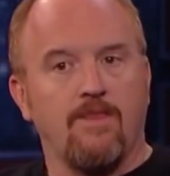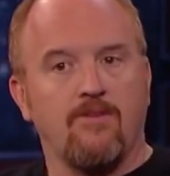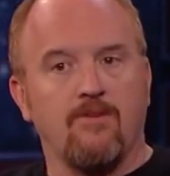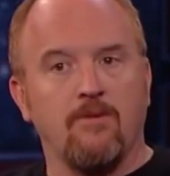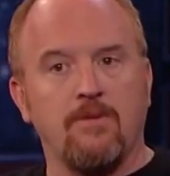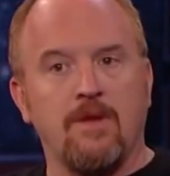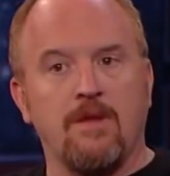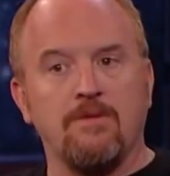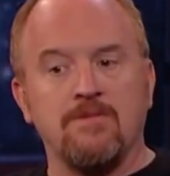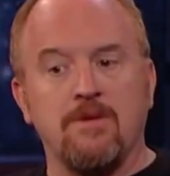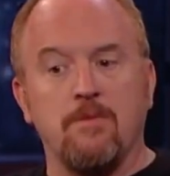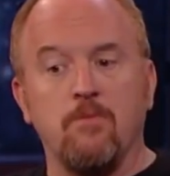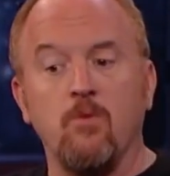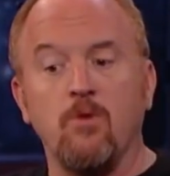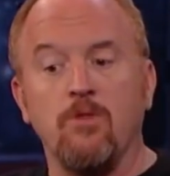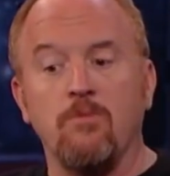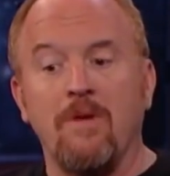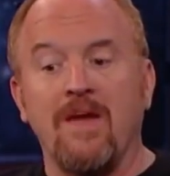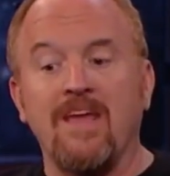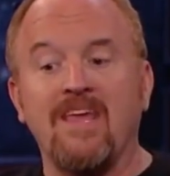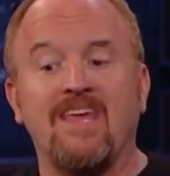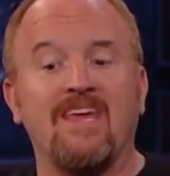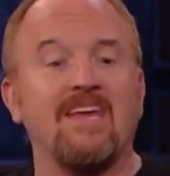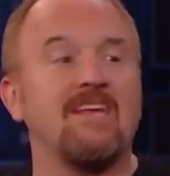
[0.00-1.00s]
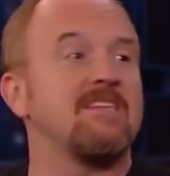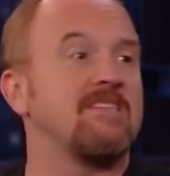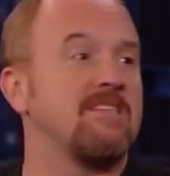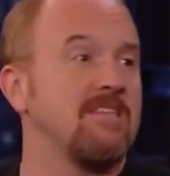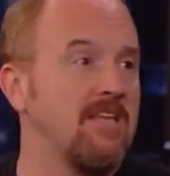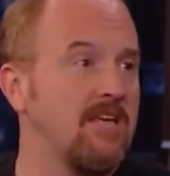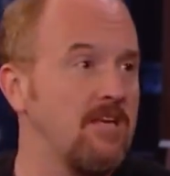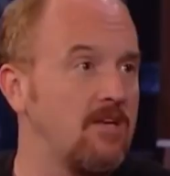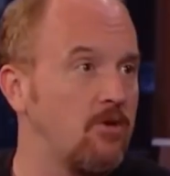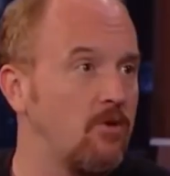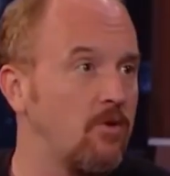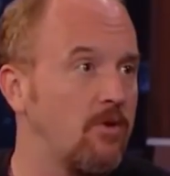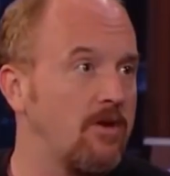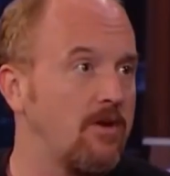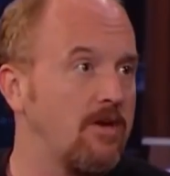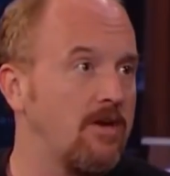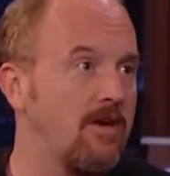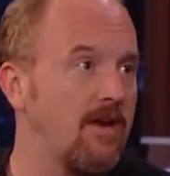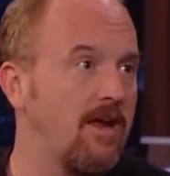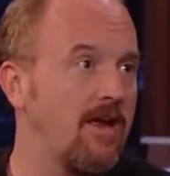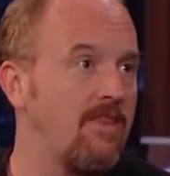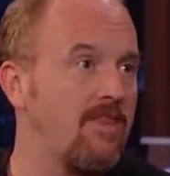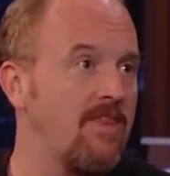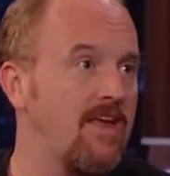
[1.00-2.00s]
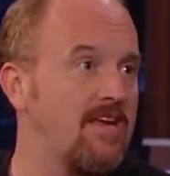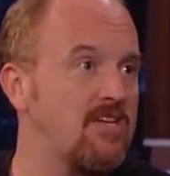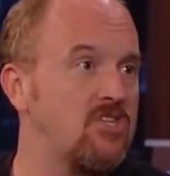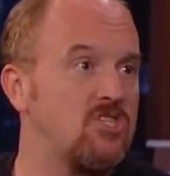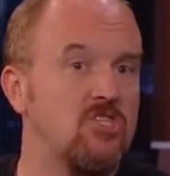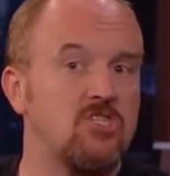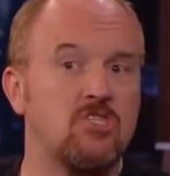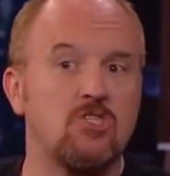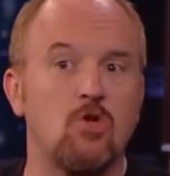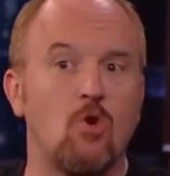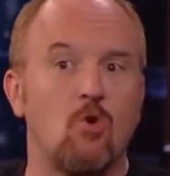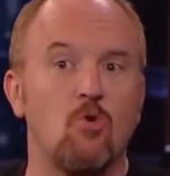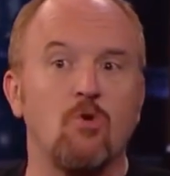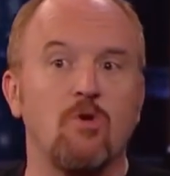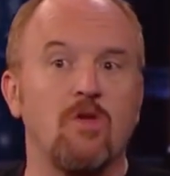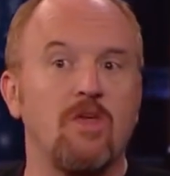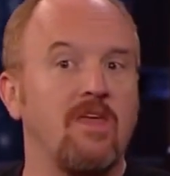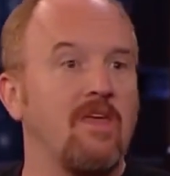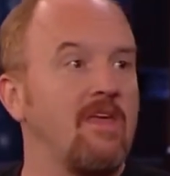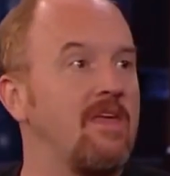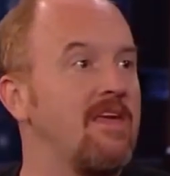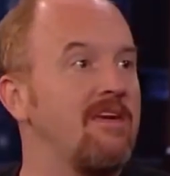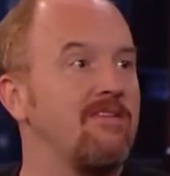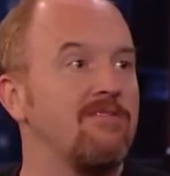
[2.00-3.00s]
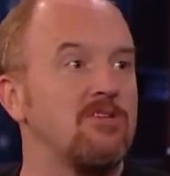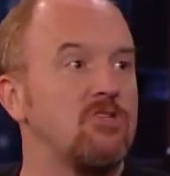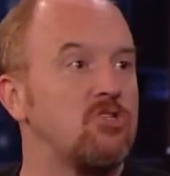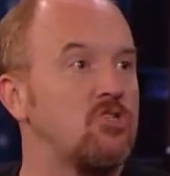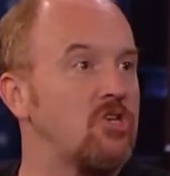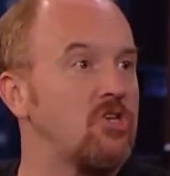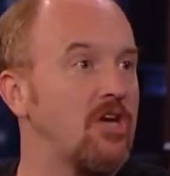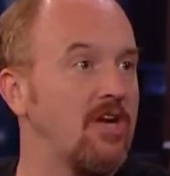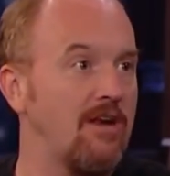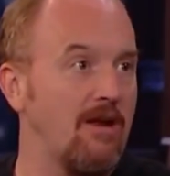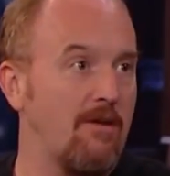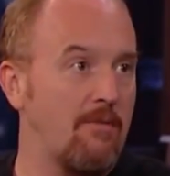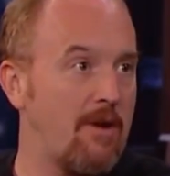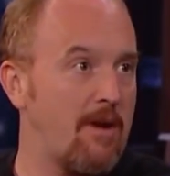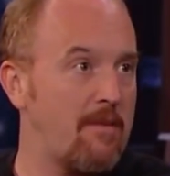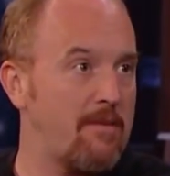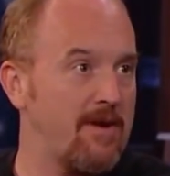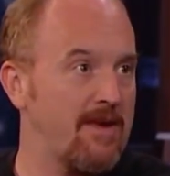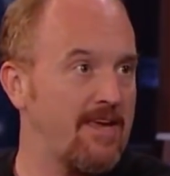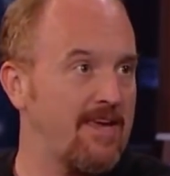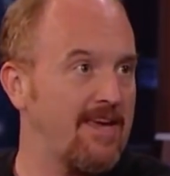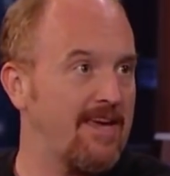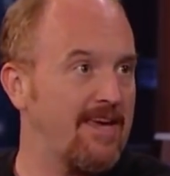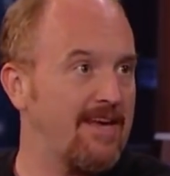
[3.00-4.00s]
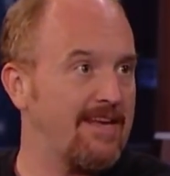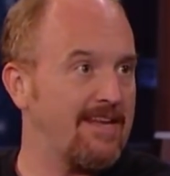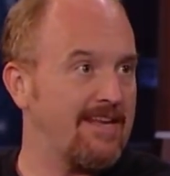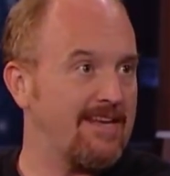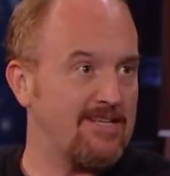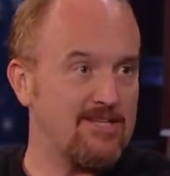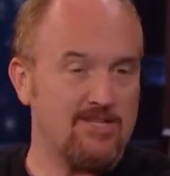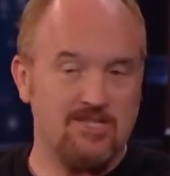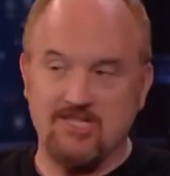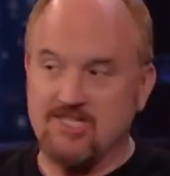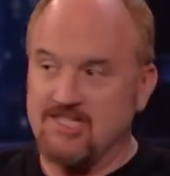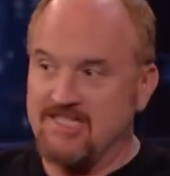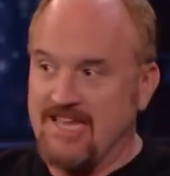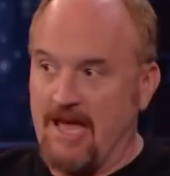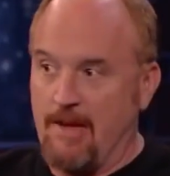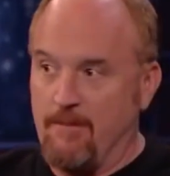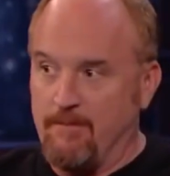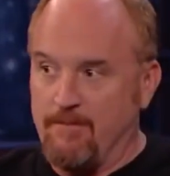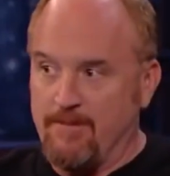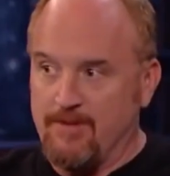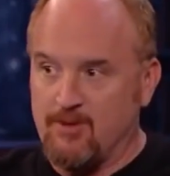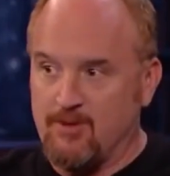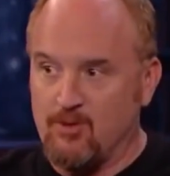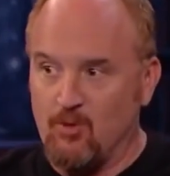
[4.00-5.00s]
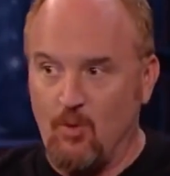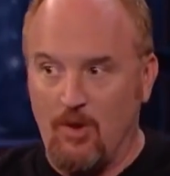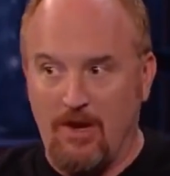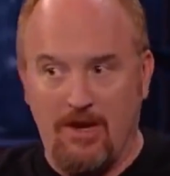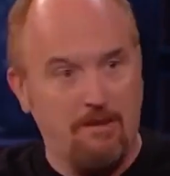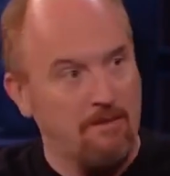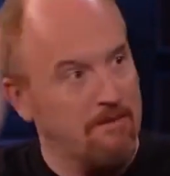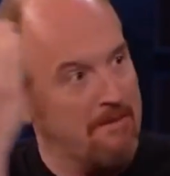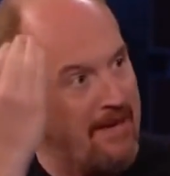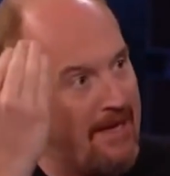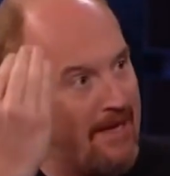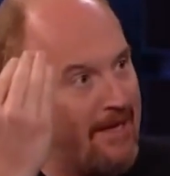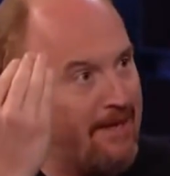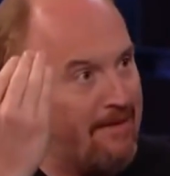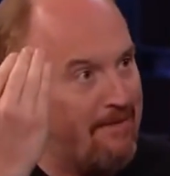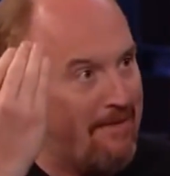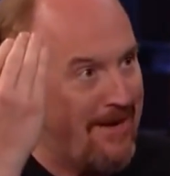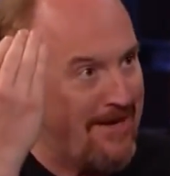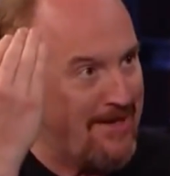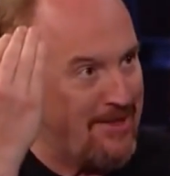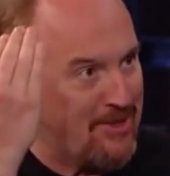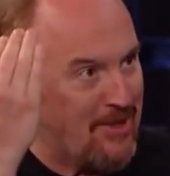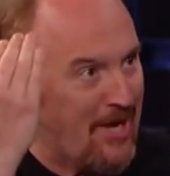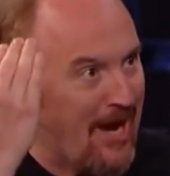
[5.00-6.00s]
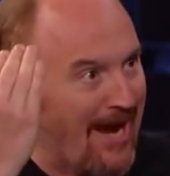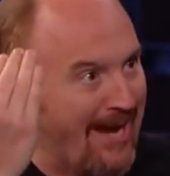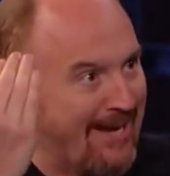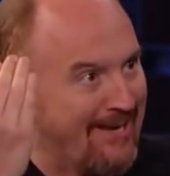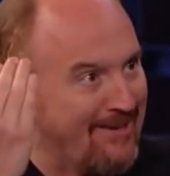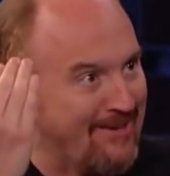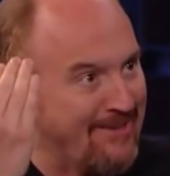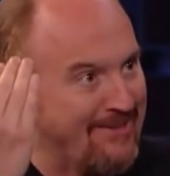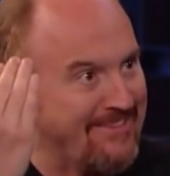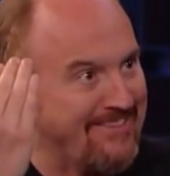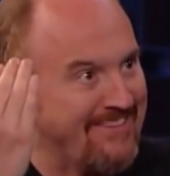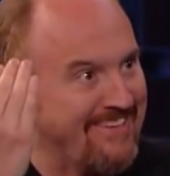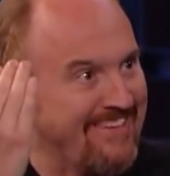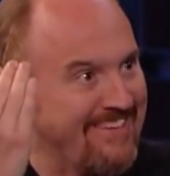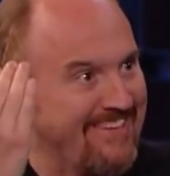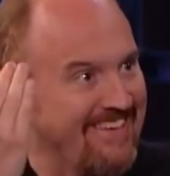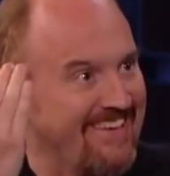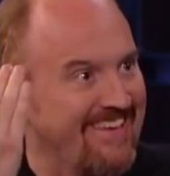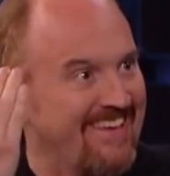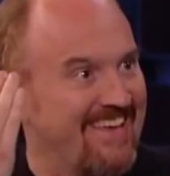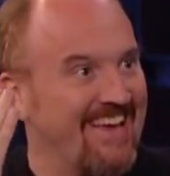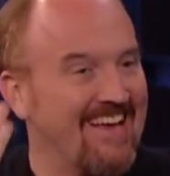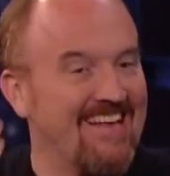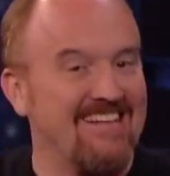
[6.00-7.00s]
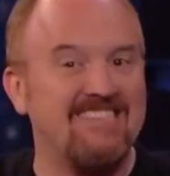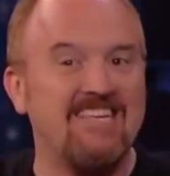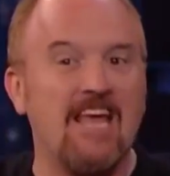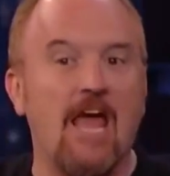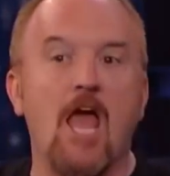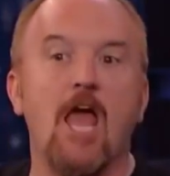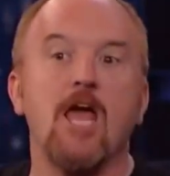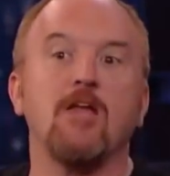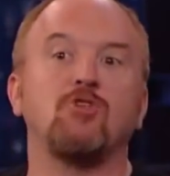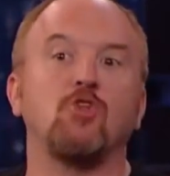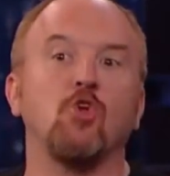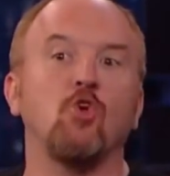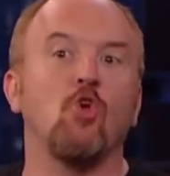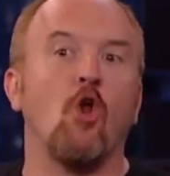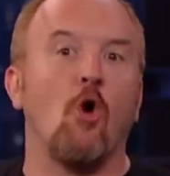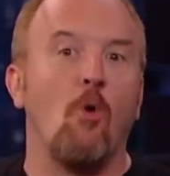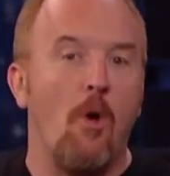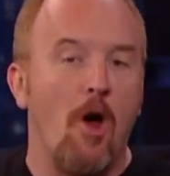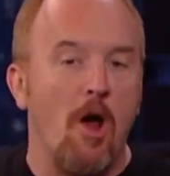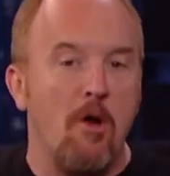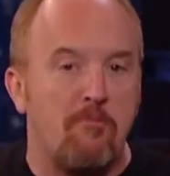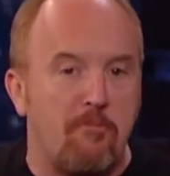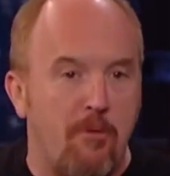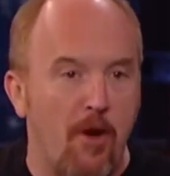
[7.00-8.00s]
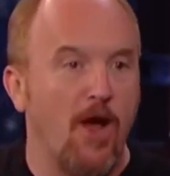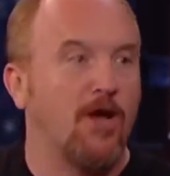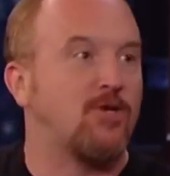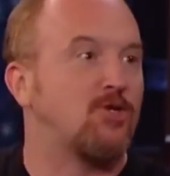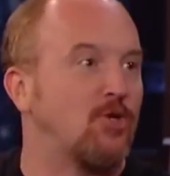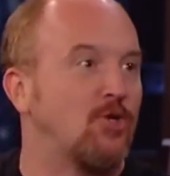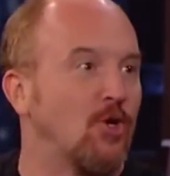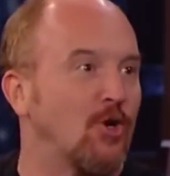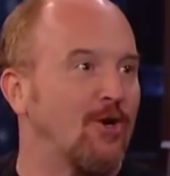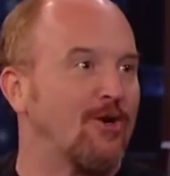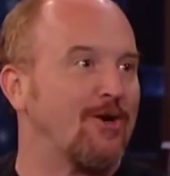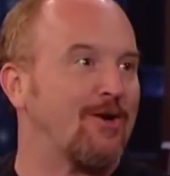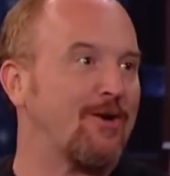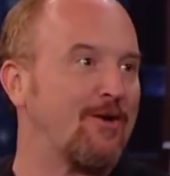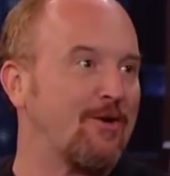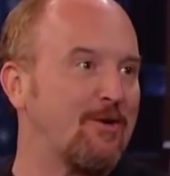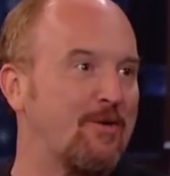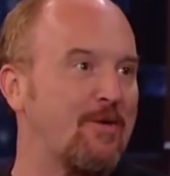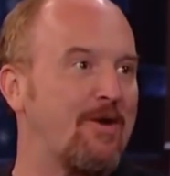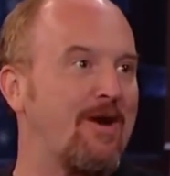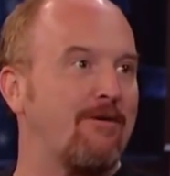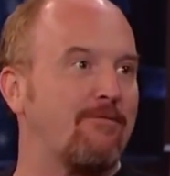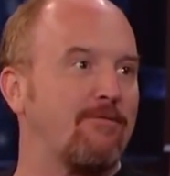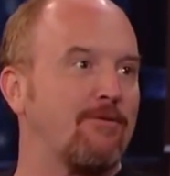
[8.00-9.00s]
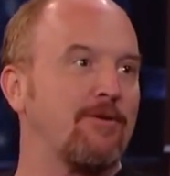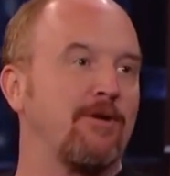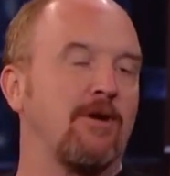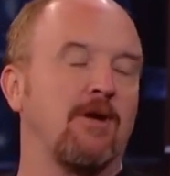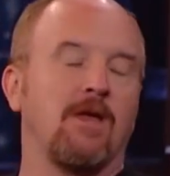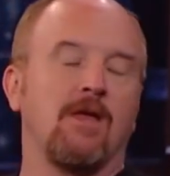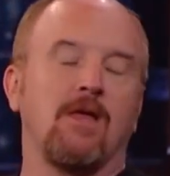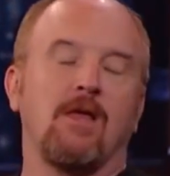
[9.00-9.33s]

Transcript: Sometimes I'm with my kids and they do it, and they just don't give a shit about my kid. They just step between me and my child and say, "Hey, dude, I want a picture," you know, or whatever.